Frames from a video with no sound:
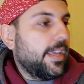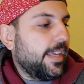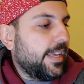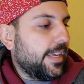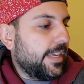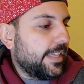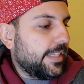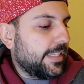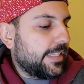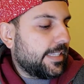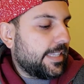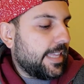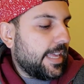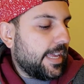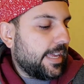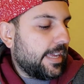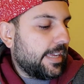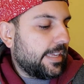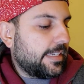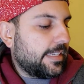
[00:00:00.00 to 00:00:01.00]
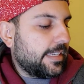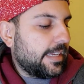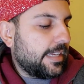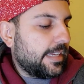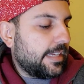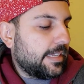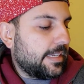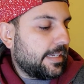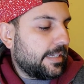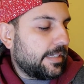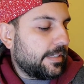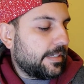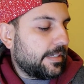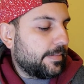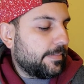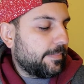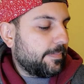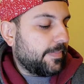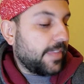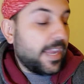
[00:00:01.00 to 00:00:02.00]
is that
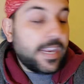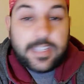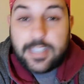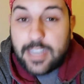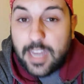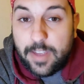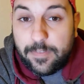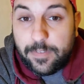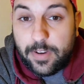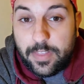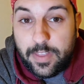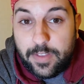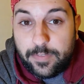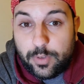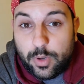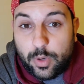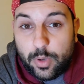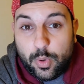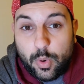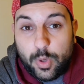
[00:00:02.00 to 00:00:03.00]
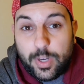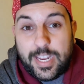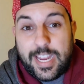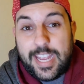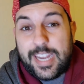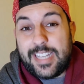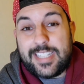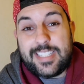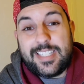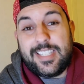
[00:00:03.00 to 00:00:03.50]
they've grown organic